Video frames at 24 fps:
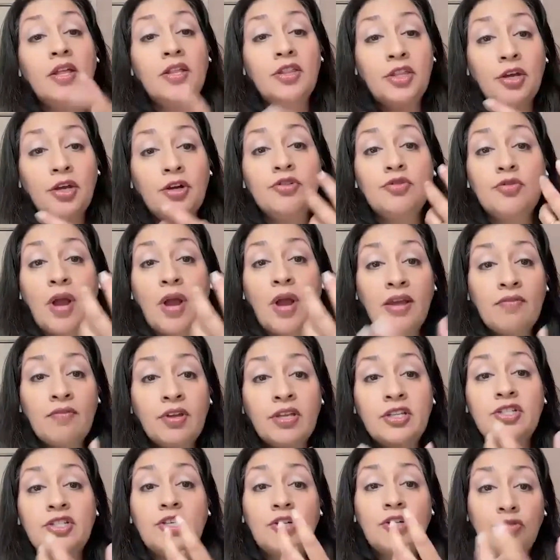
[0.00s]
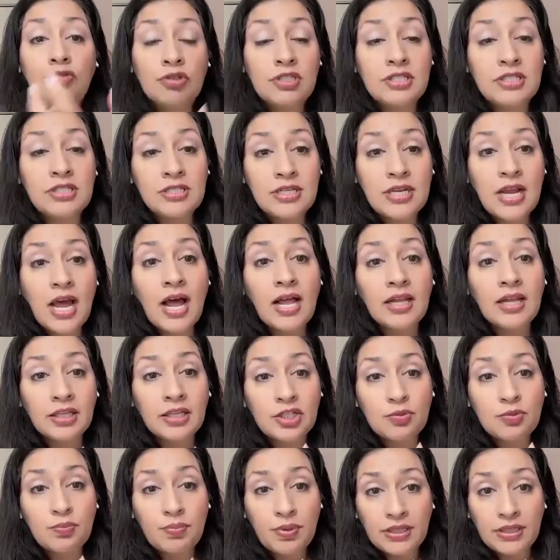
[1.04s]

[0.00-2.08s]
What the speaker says: They're driving children's knowledge